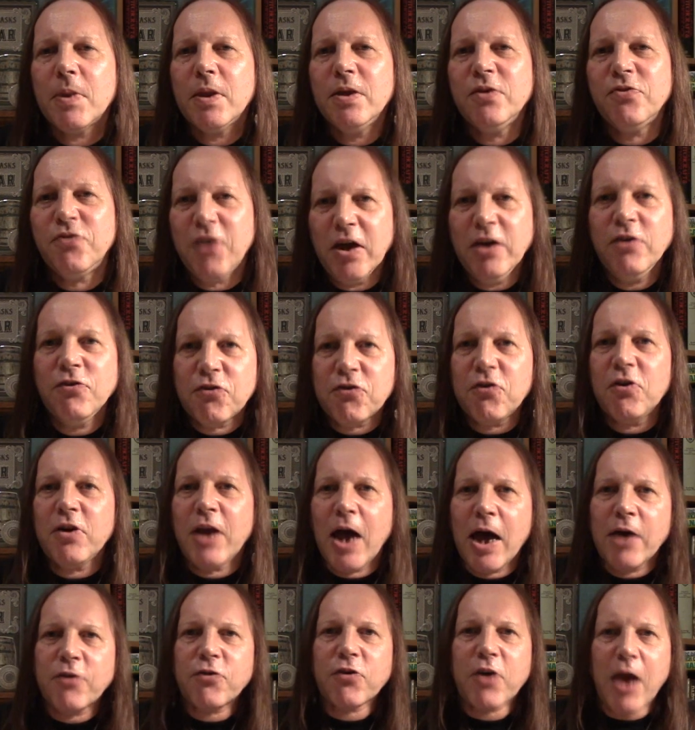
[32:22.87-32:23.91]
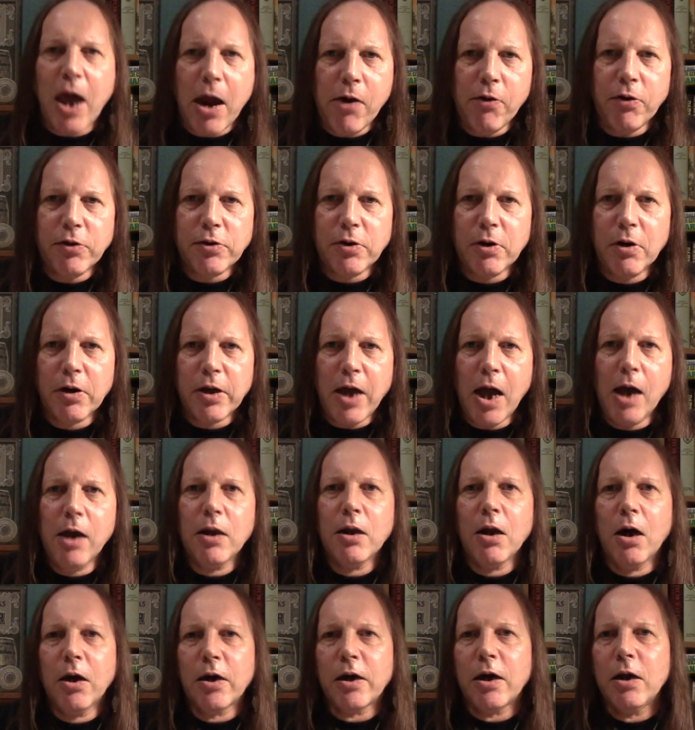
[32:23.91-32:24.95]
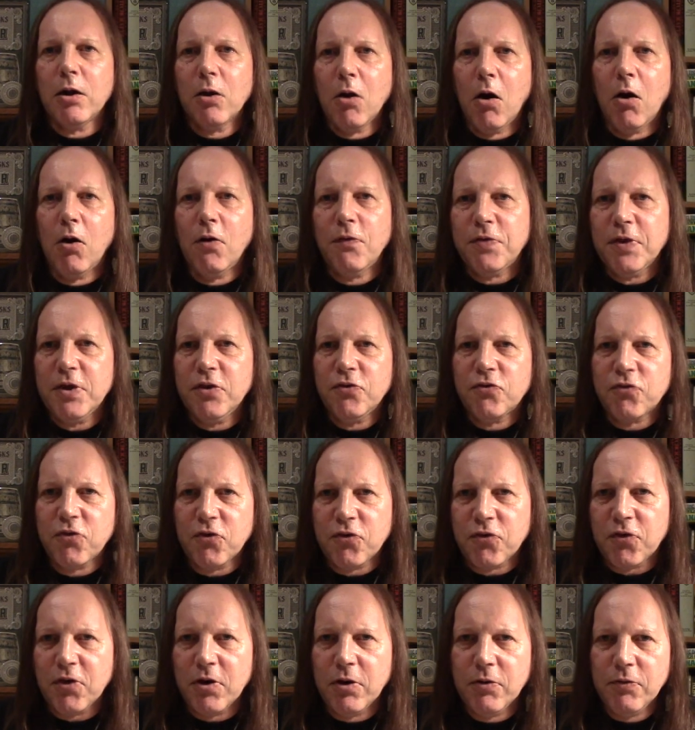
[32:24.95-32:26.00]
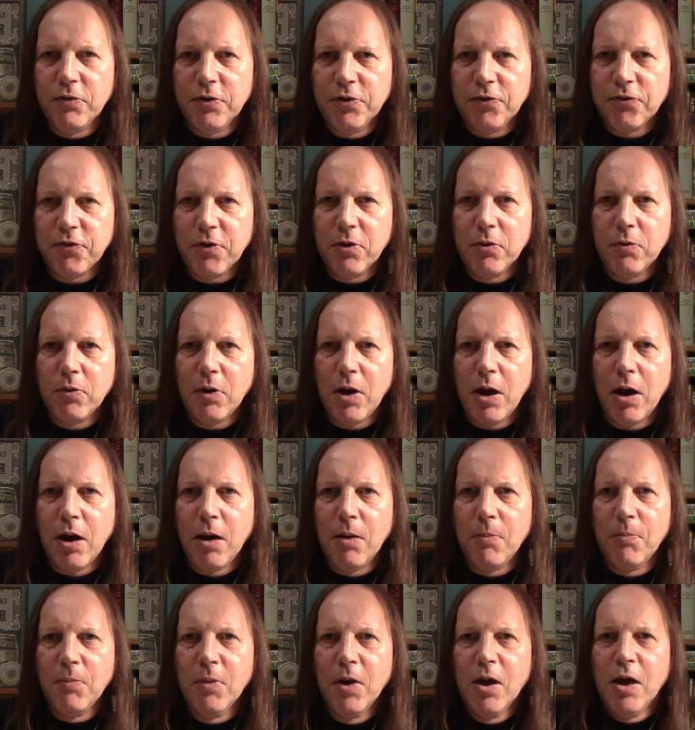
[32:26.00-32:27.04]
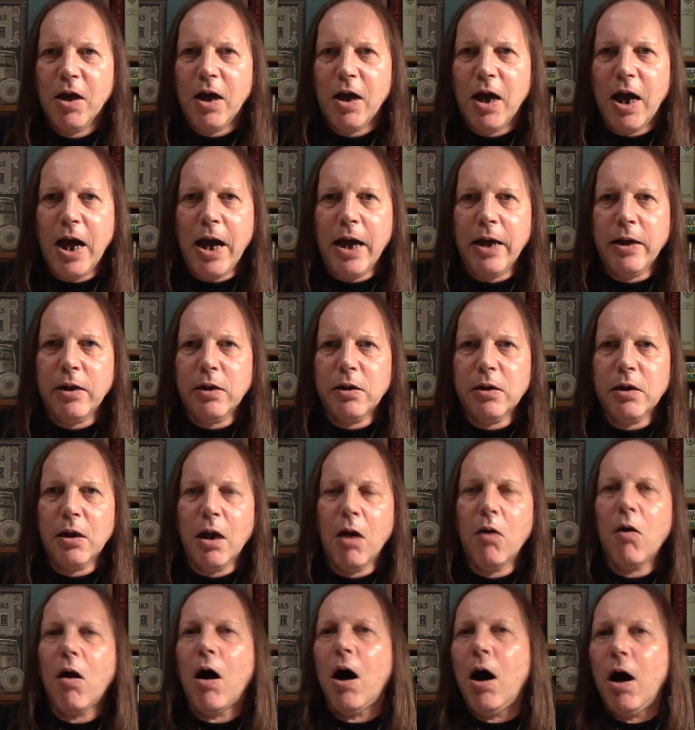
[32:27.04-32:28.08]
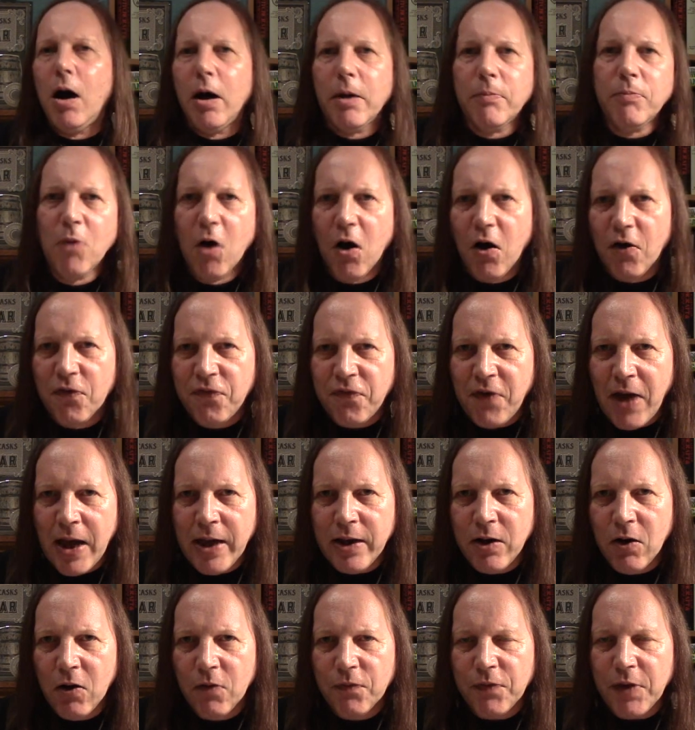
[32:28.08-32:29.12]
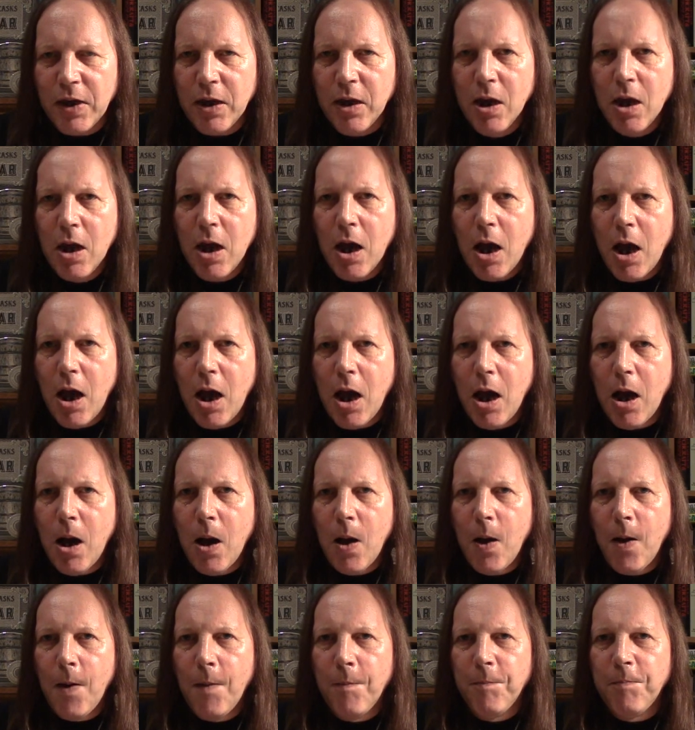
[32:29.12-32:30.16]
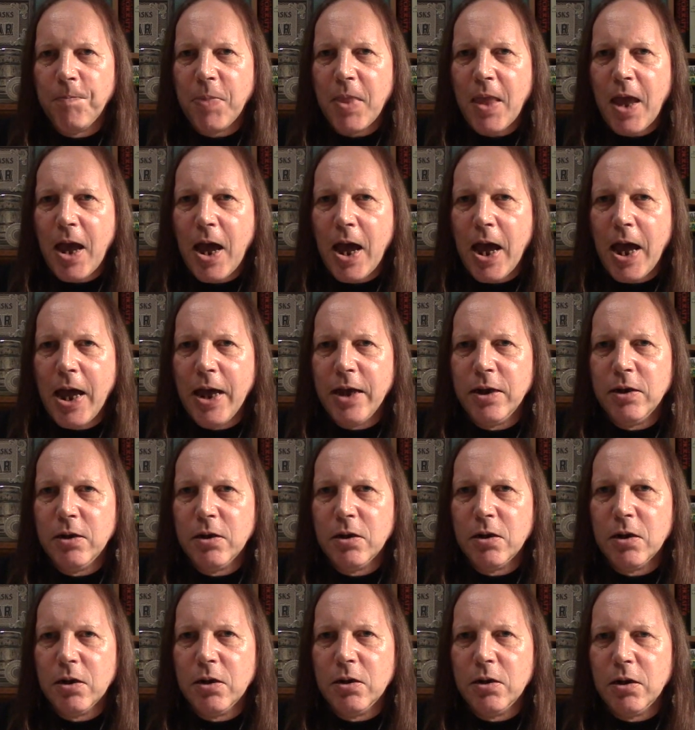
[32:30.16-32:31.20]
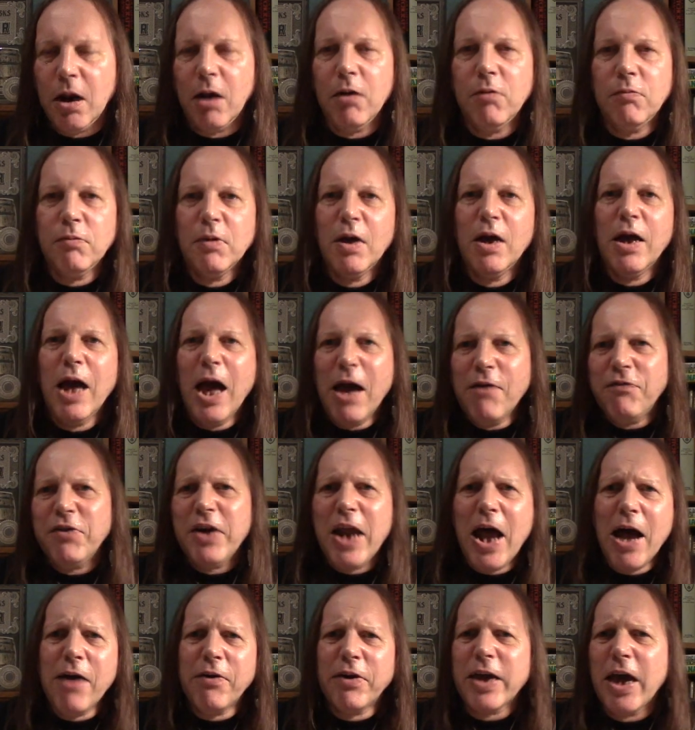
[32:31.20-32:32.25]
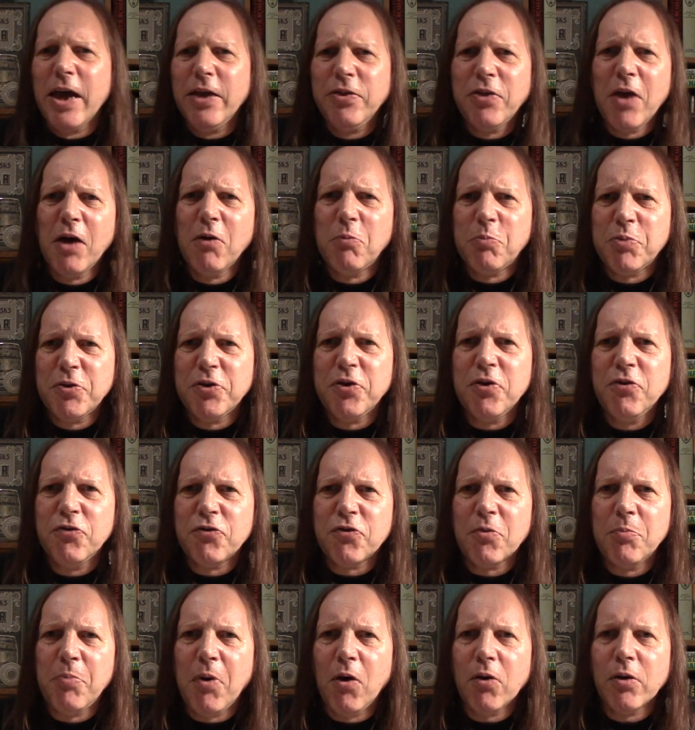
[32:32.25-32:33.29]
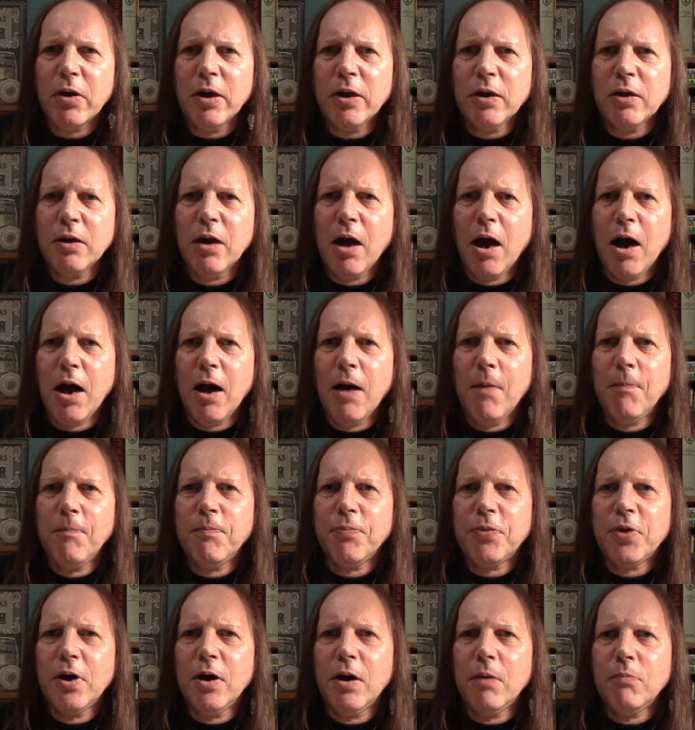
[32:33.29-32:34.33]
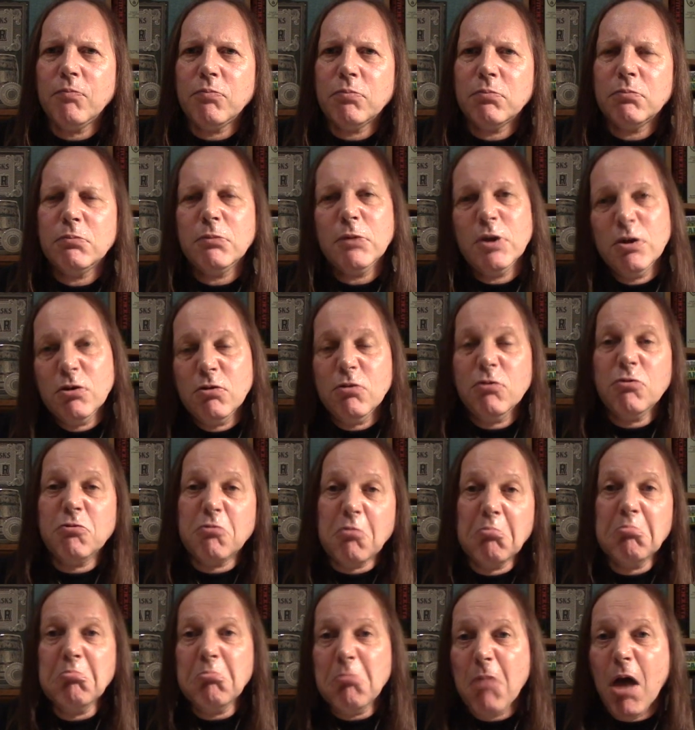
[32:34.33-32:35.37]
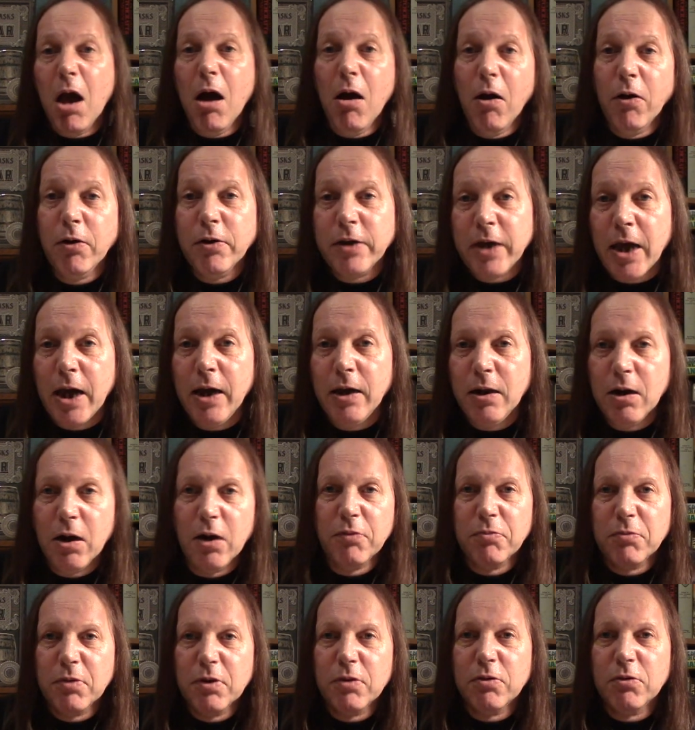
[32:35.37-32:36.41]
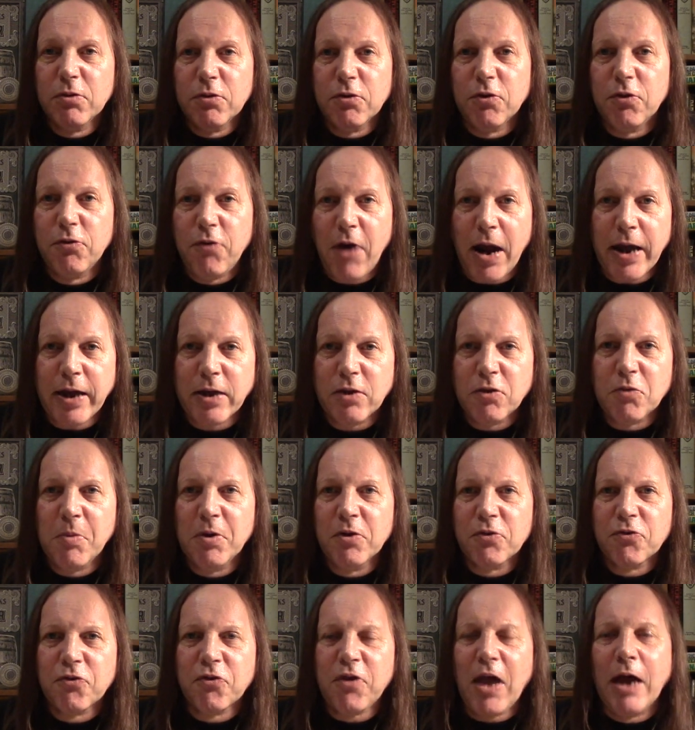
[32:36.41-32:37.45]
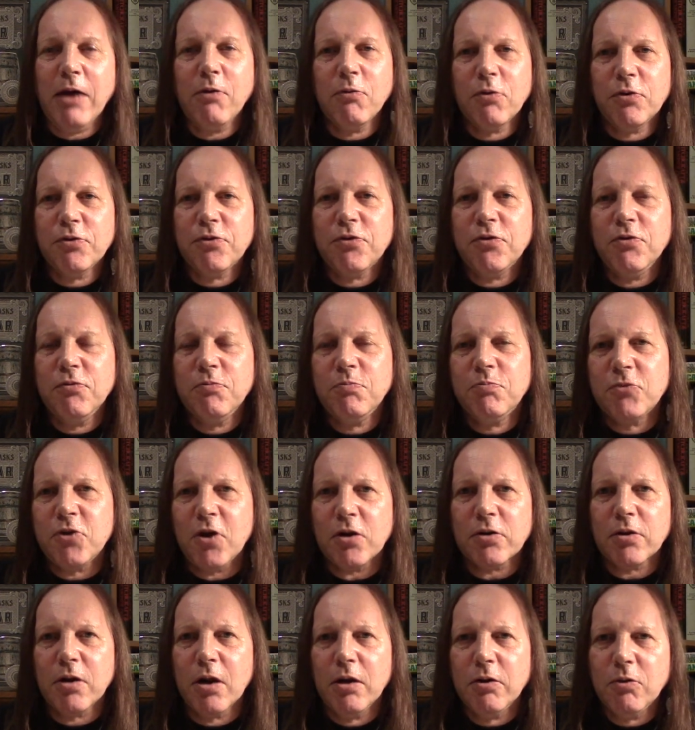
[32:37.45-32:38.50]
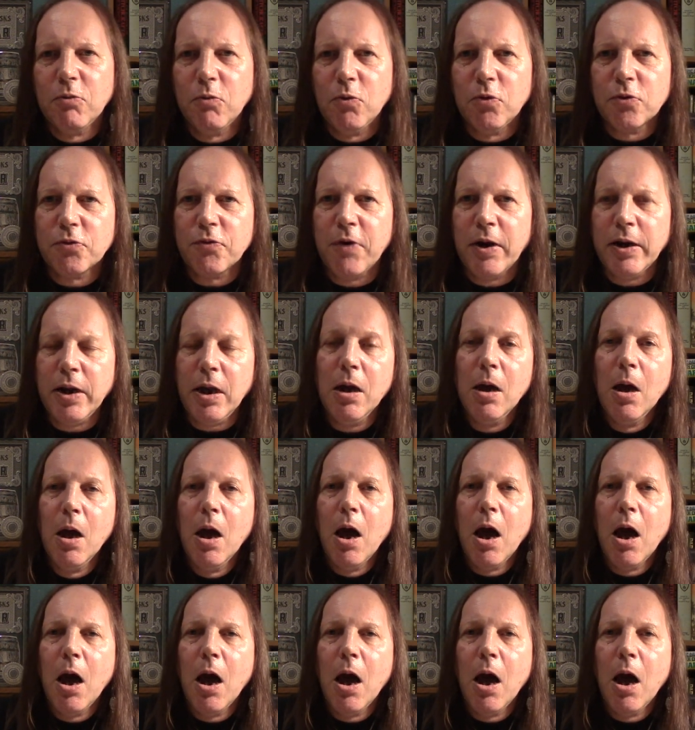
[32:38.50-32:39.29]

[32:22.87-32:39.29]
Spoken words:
Deanston has a character, okay, like a lot of these distilleries do, and you know, I'm not a fan of it, and you know, every now and again they'll produce a bottling that is okay, like the Dragon's Milk Stout, once you chuck a load of water at it,